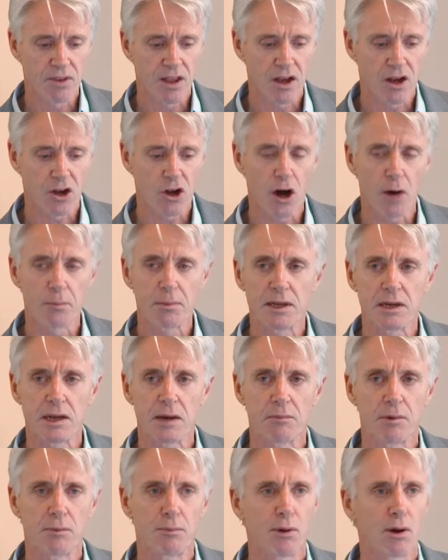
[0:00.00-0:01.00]
a copy
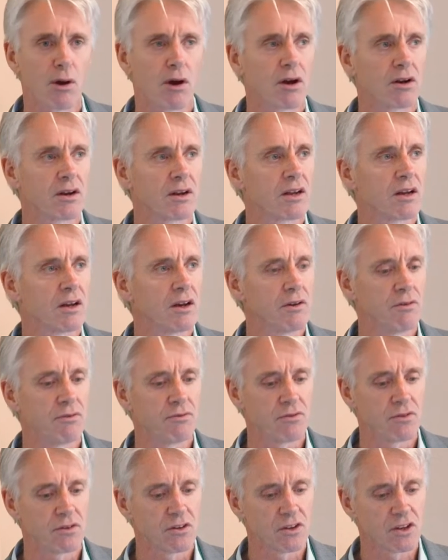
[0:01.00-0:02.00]
number plot of
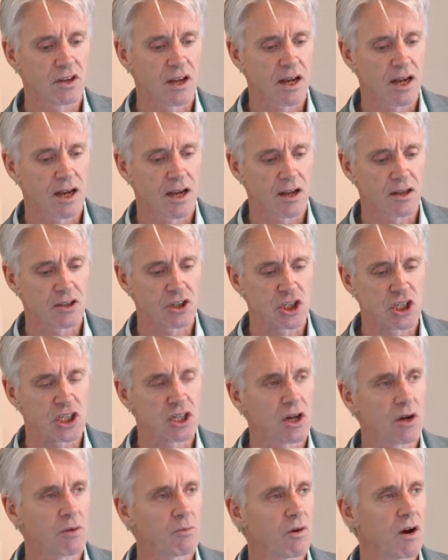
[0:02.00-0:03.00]

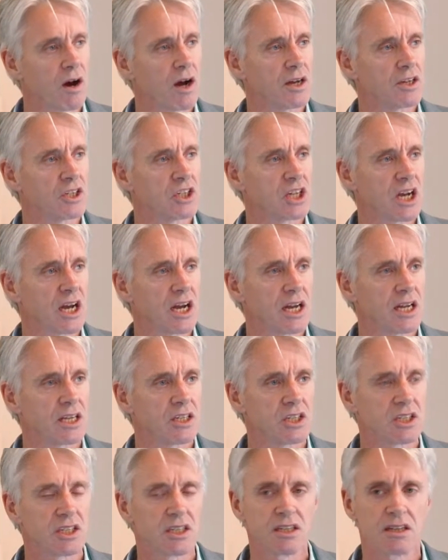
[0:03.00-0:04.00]
genome-wide
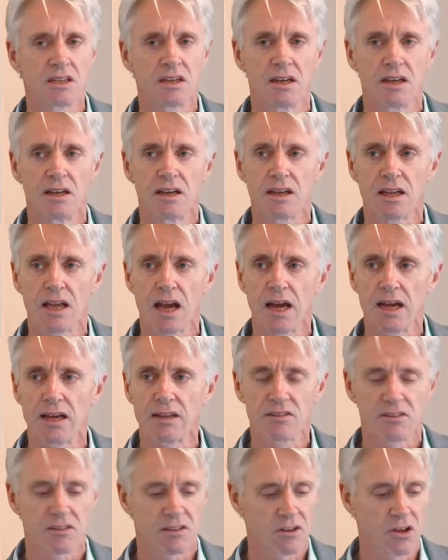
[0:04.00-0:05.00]
change in
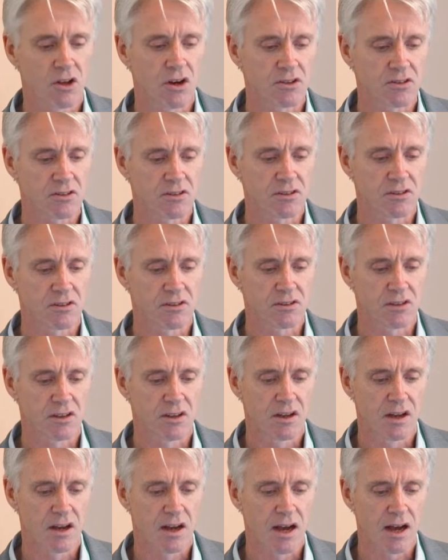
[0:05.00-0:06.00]
gains and losses
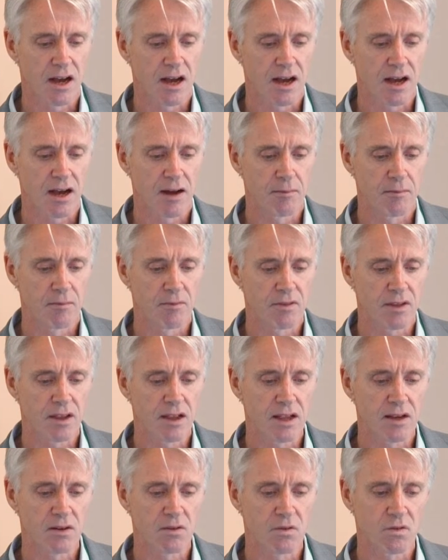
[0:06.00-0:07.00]

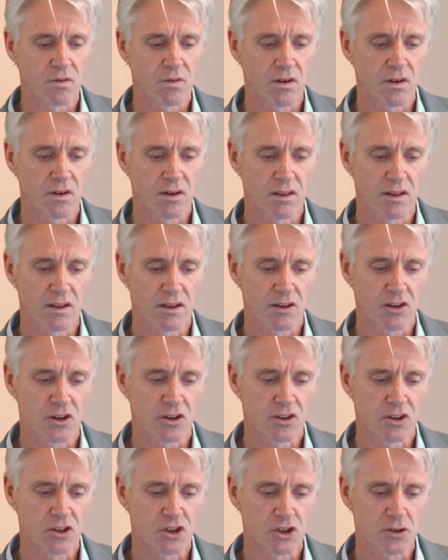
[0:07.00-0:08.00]
in
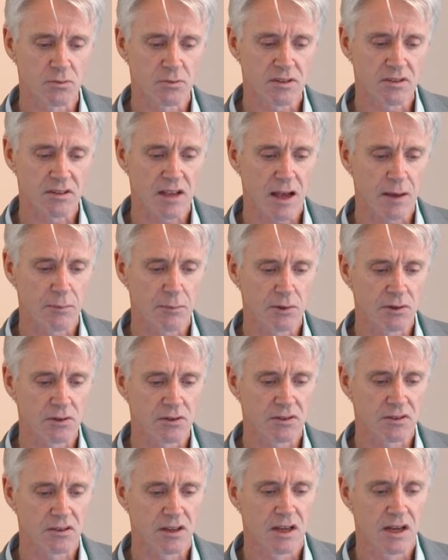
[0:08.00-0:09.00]
the tumour
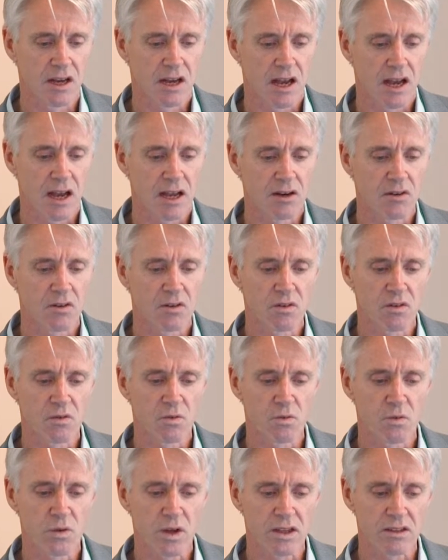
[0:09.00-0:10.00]
samples. And
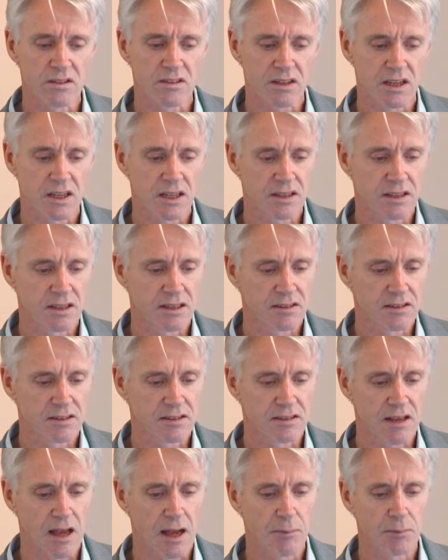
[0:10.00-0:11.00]
we can see in these
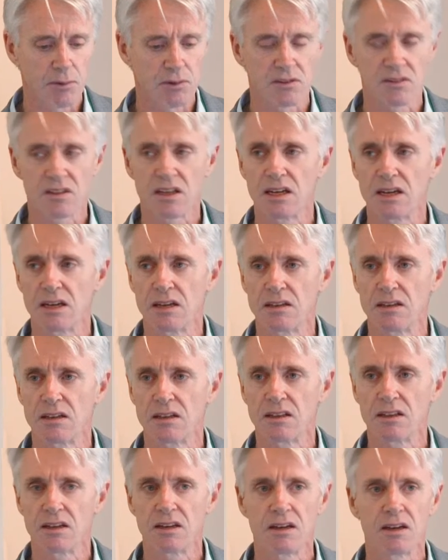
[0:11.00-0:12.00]
examples here
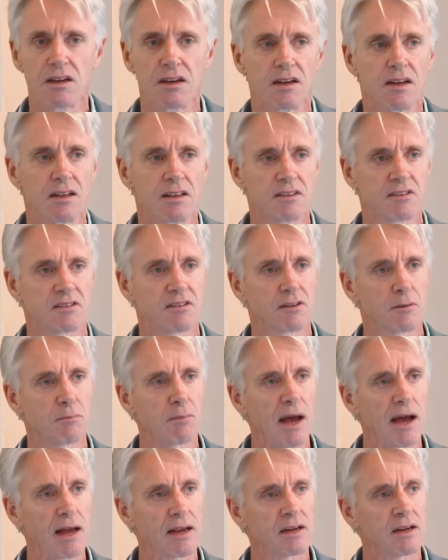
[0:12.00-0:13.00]
that this is a
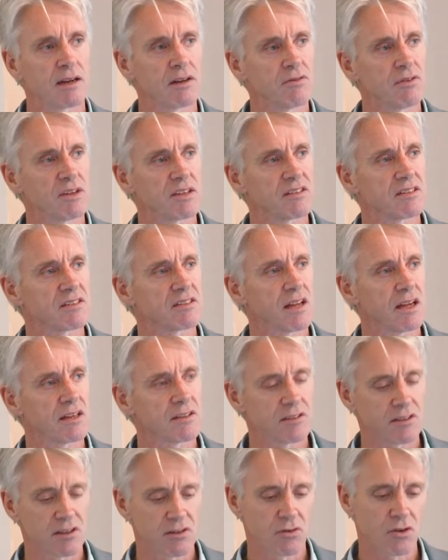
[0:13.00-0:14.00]
pattern of
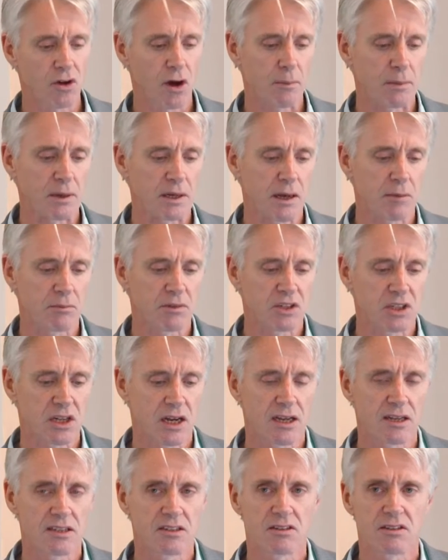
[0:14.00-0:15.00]
extensive copy number
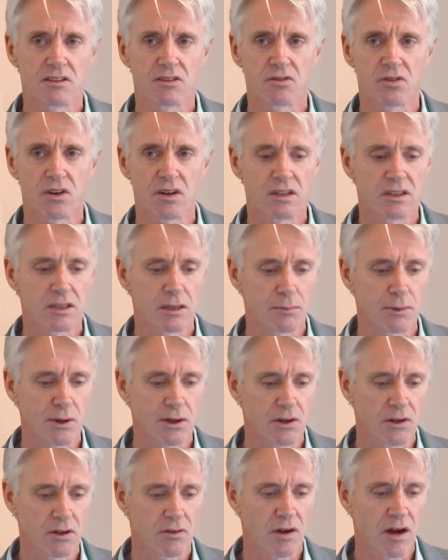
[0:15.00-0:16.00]
change that's very
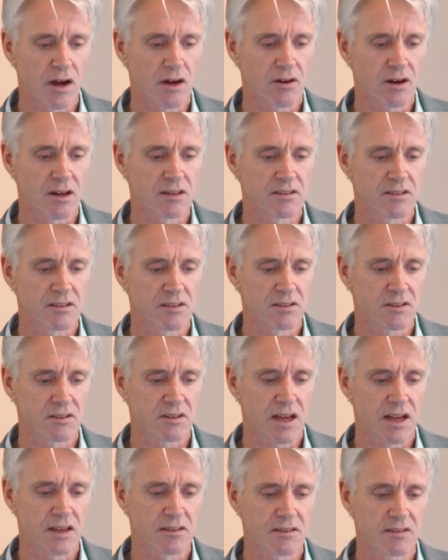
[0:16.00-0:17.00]
typical of high-grade serous
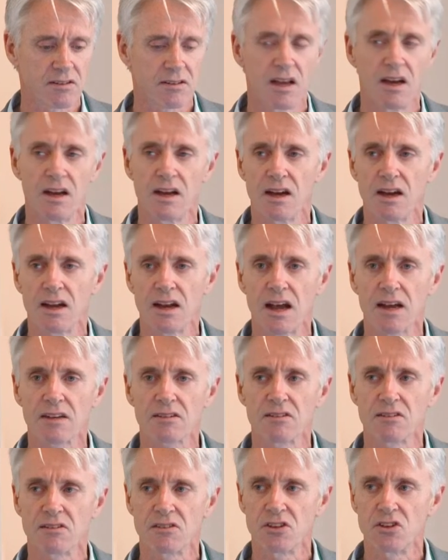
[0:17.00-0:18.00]
cancers and
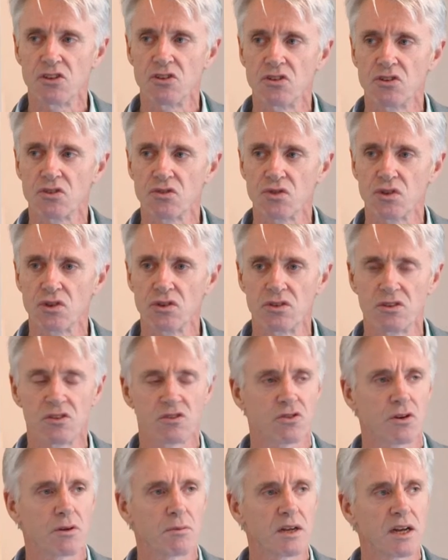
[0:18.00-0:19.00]
acts as a useful
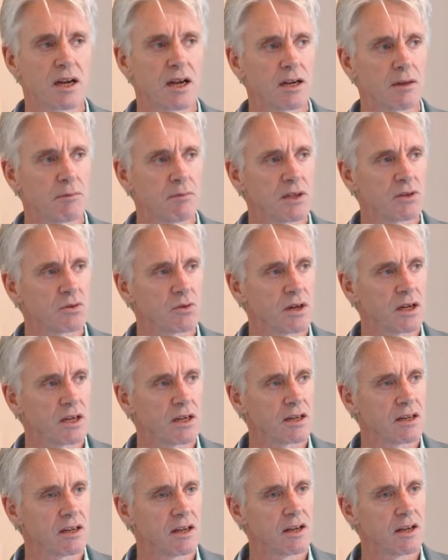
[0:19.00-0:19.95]
discriminator between